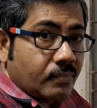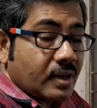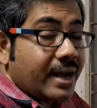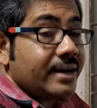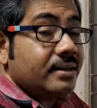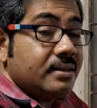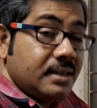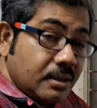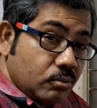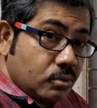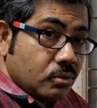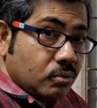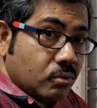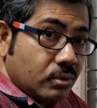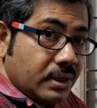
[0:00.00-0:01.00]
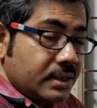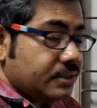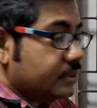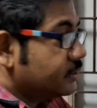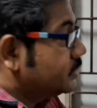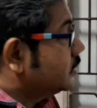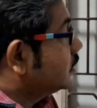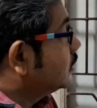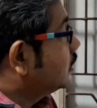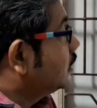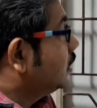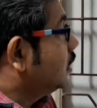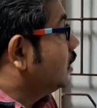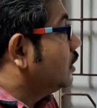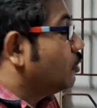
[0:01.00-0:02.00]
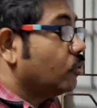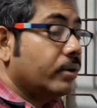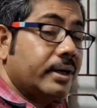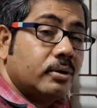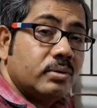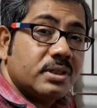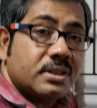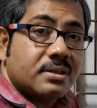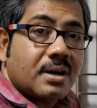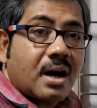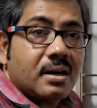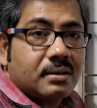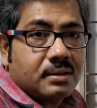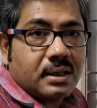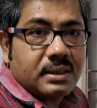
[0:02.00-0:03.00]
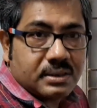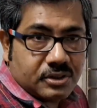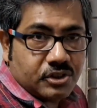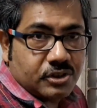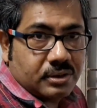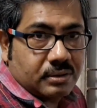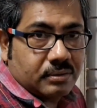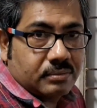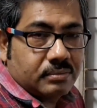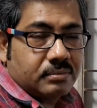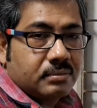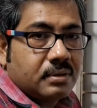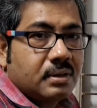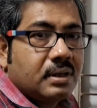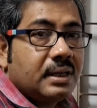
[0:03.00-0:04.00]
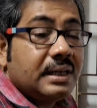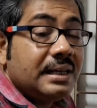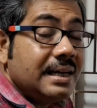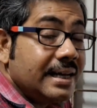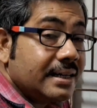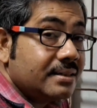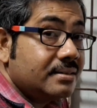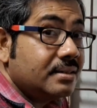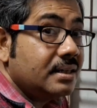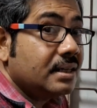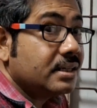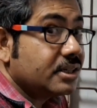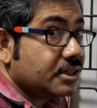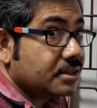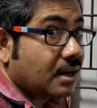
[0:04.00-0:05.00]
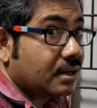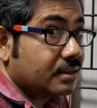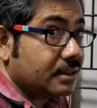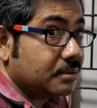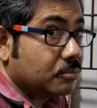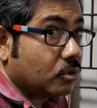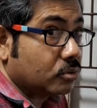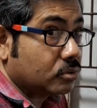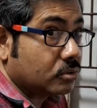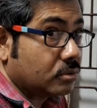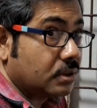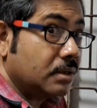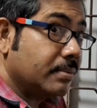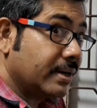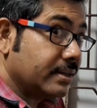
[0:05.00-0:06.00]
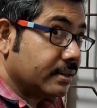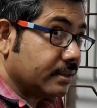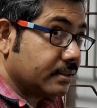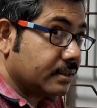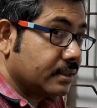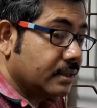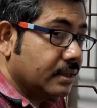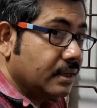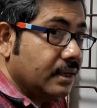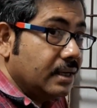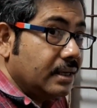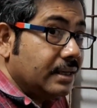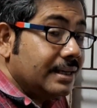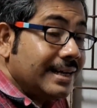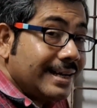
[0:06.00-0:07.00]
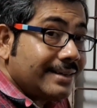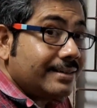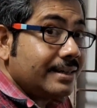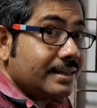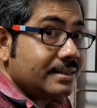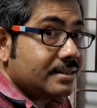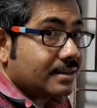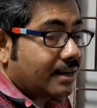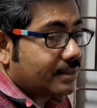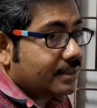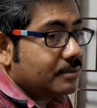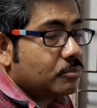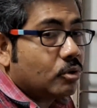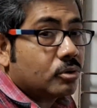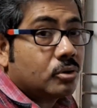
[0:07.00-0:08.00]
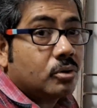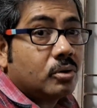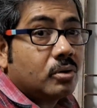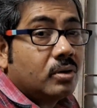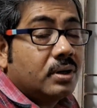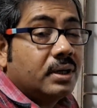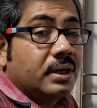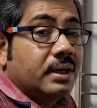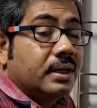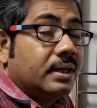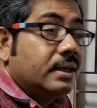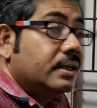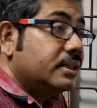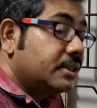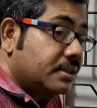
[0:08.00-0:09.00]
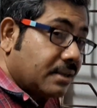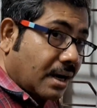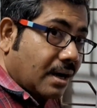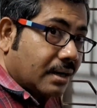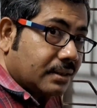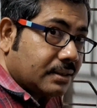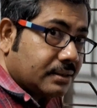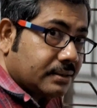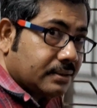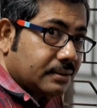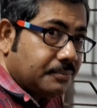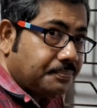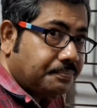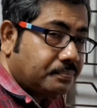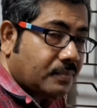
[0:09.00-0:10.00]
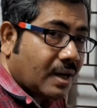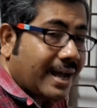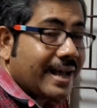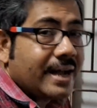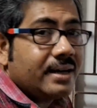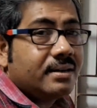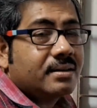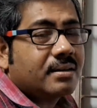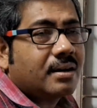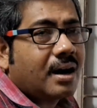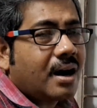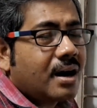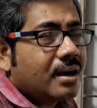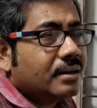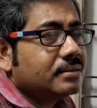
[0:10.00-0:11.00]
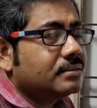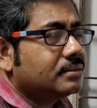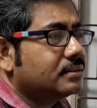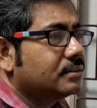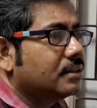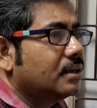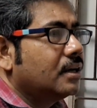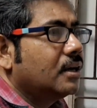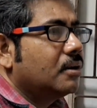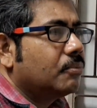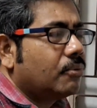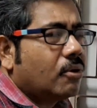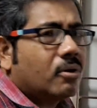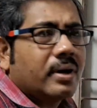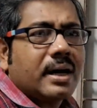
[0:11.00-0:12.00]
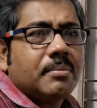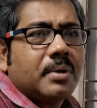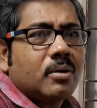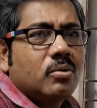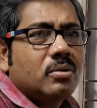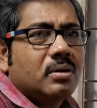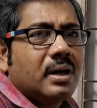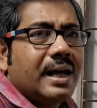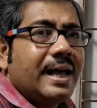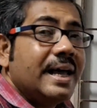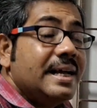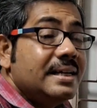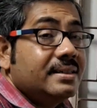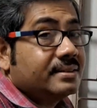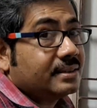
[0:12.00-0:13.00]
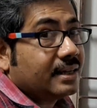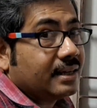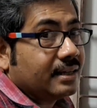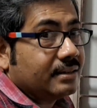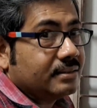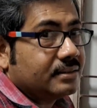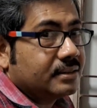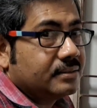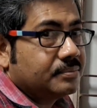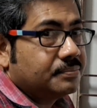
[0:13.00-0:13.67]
and due to which when we start the engine, electric starting motor, remind it, electric starting motor starts and runs for about 8 seconds.